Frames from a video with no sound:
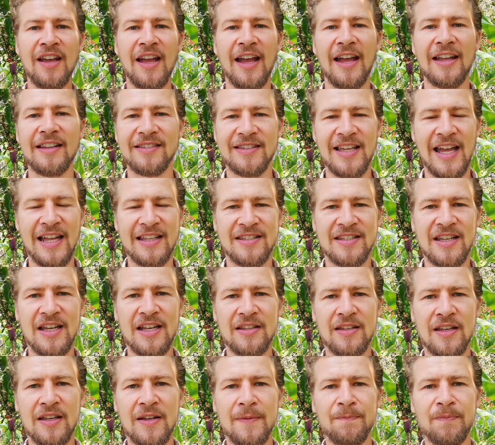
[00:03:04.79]
and that's
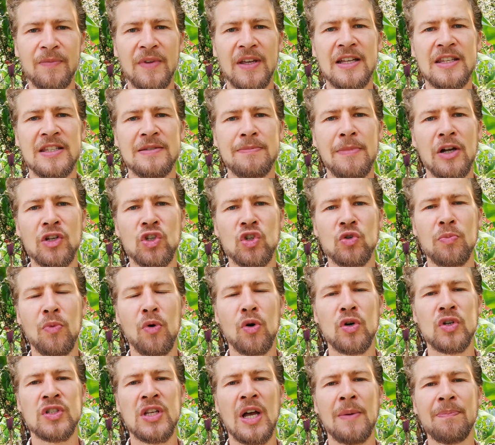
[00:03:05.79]
it. It's much
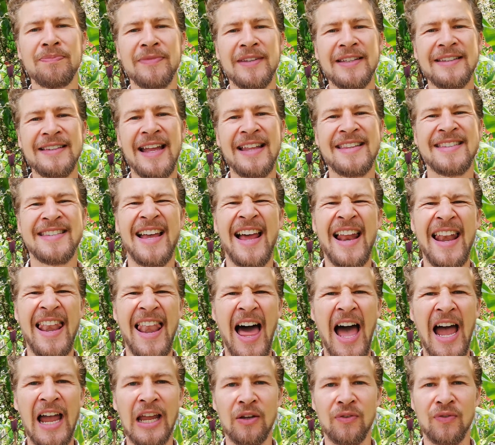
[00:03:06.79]
more something that's
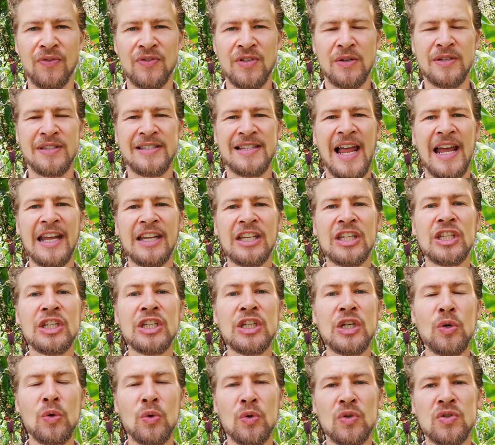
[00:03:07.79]
alive. So it's like
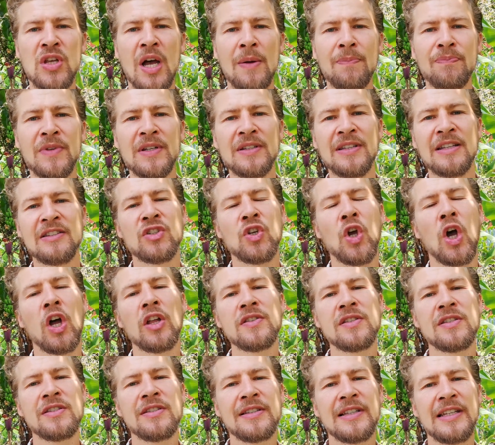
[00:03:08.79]
you, something that's
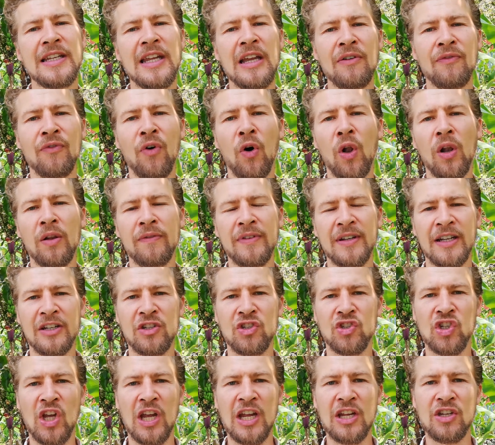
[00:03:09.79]
constantly evolving
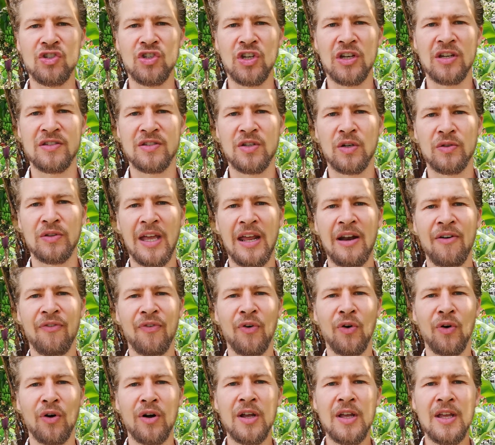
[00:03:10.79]
and changing. So
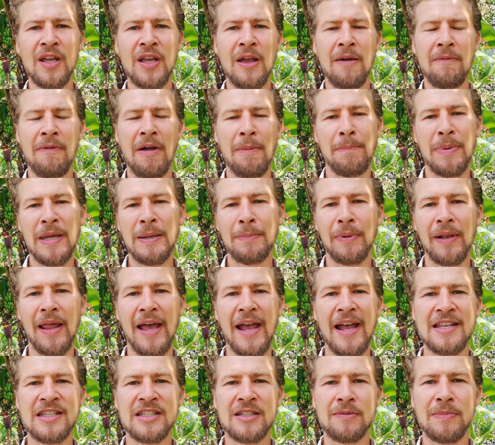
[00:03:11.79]
therefore, when people
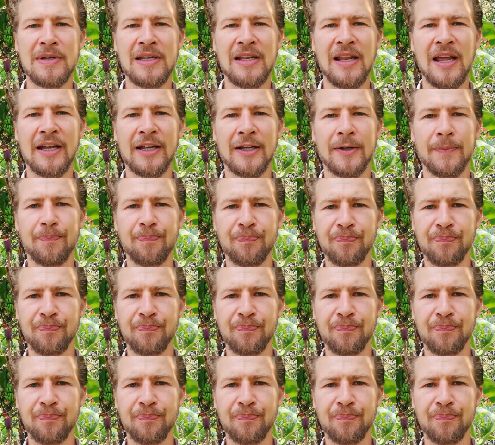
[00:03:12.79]
ask me like,